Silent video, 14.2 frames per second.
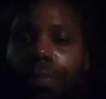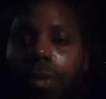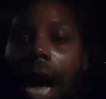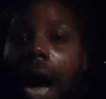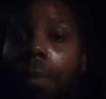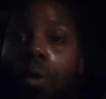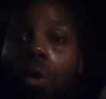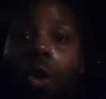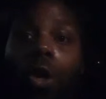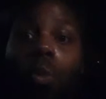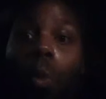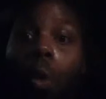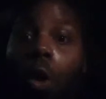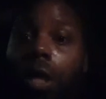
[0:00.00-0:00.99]
I'm going to
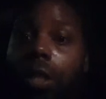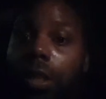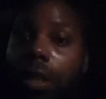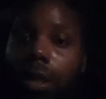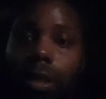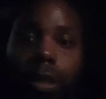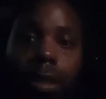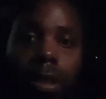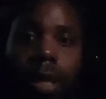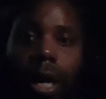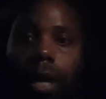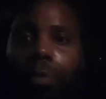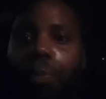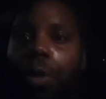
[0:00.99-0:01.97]
war to
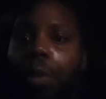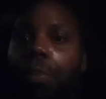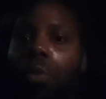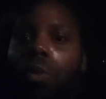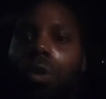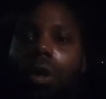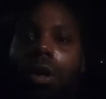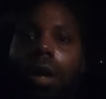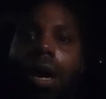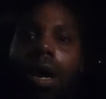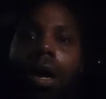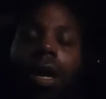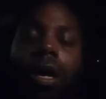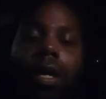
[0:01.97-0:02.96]
save people.
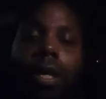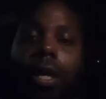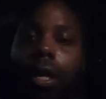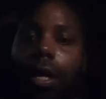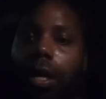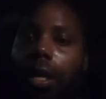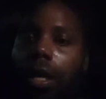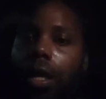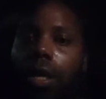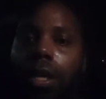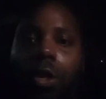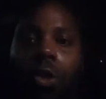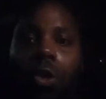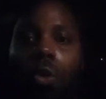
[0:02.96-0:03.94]

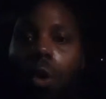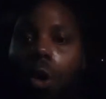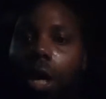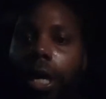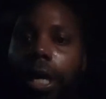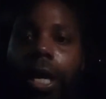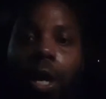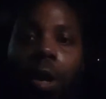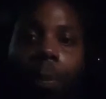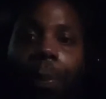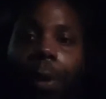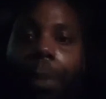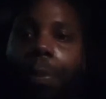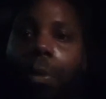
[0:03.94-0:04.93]
You're going to kill
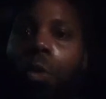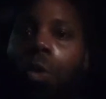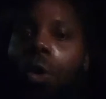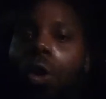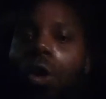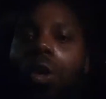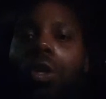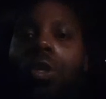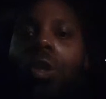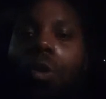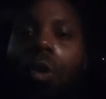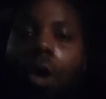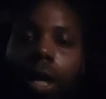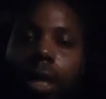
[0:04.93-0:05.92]
people. You're
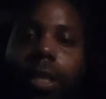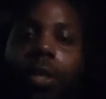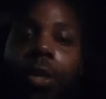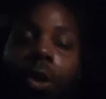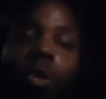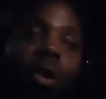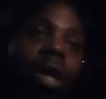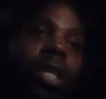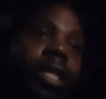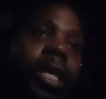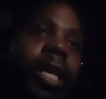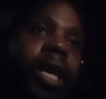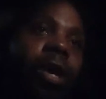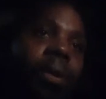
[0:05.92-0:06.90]
going to
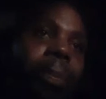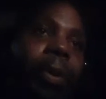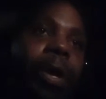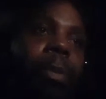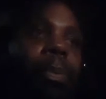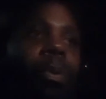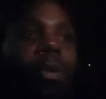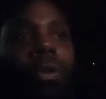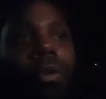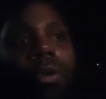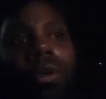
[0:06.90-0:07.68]
kill people